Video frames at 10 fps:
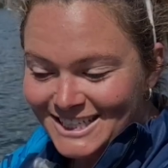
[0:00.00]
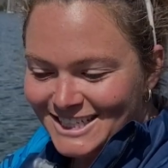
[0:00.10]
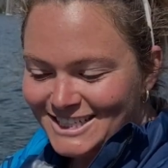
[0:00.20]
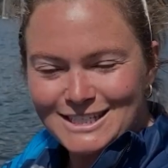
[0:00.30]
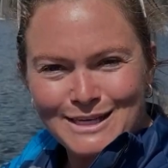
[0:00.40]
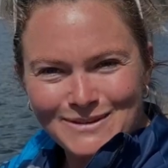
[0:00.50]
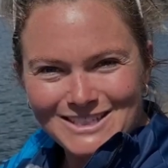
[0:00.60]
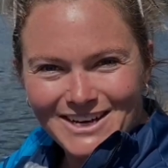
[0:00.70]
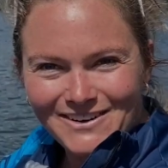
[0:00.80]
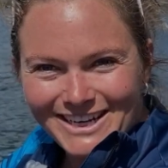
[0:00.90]
just keep this
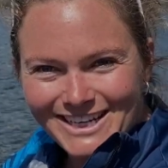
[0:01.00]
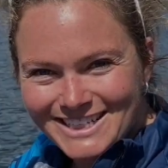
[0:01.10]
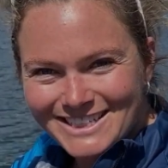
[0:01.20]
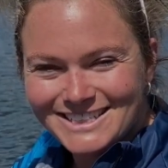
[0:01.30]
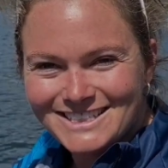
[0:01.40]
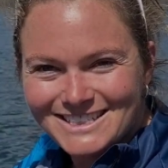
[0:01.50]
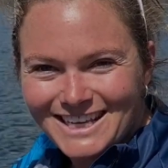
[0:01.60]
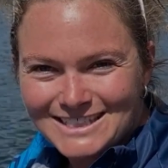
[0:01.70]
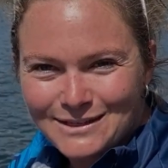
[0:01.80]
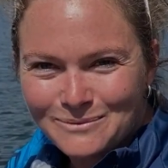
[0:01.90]
going.
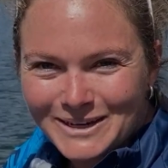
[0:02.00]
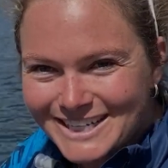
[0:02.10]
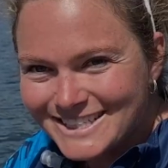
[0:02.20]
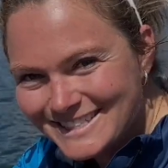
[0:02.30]
Thanks, everybody.